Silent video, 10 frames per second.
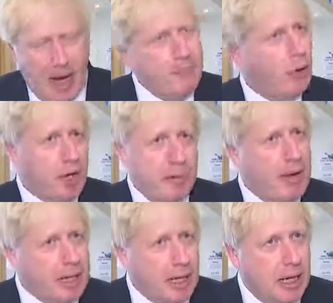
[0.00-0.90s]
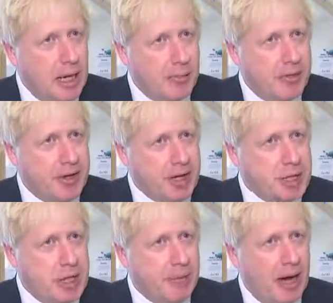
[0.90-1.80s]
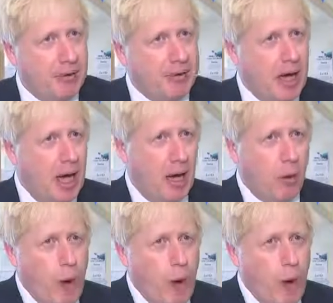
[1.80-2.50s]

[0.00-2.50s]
I'm not going to make a, a prediction about uh,